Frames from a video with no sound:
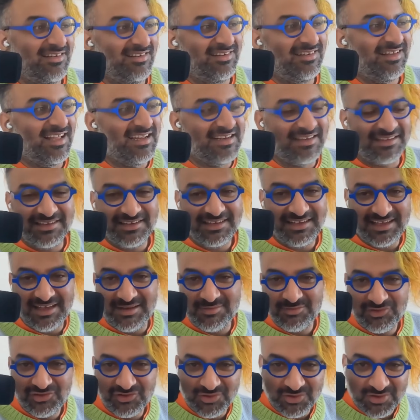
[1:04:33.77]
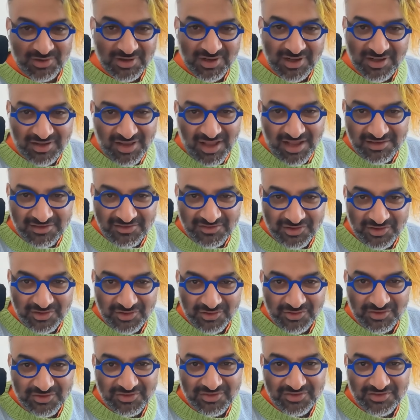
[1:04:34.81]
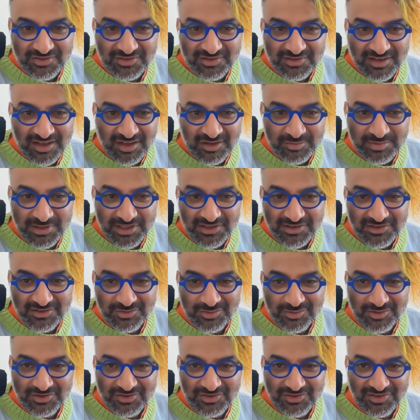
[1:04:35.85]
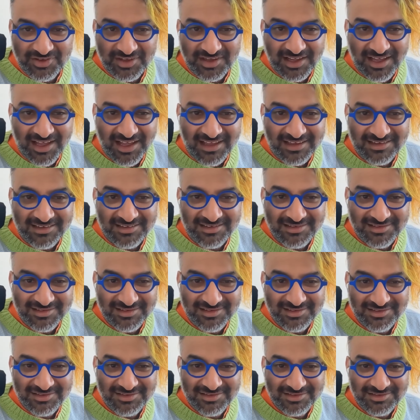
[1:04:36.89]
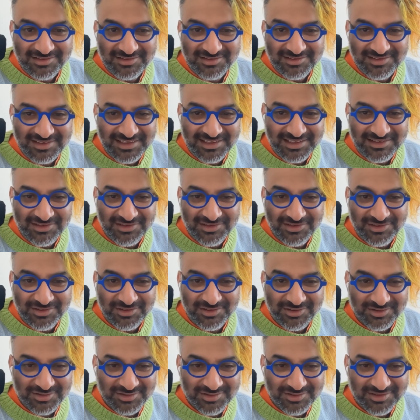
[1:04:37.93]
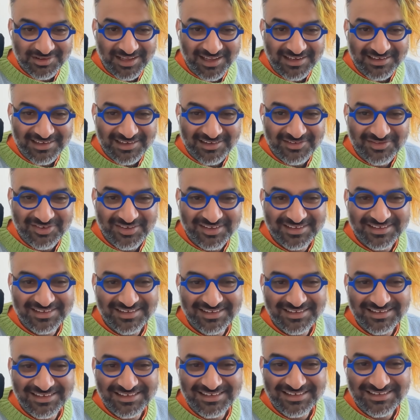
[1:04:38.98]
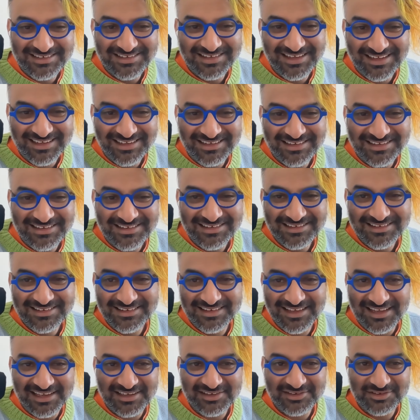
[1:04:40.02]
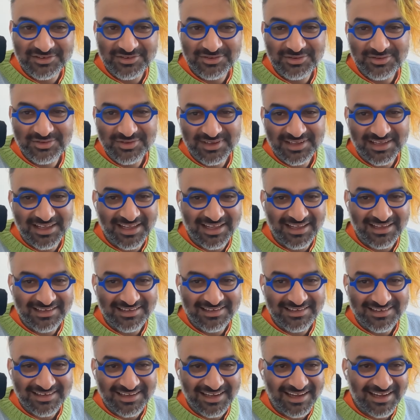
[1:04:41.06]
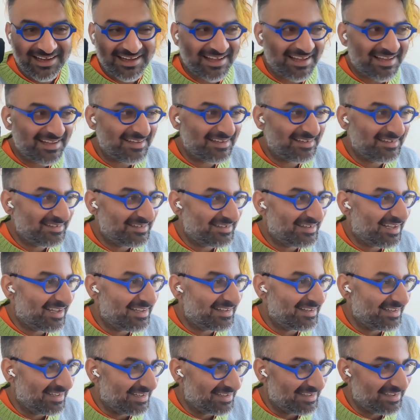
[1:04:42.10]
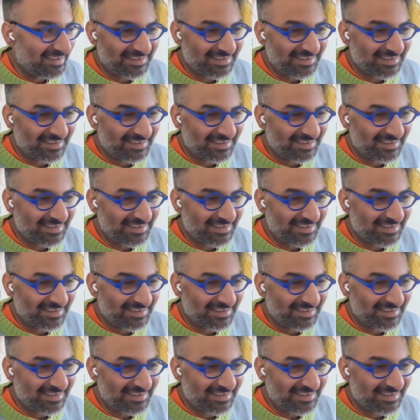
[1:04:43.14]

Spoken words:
Likely, I'm sure a lot of those LPs wish they had easier lending facilities than they do. And I think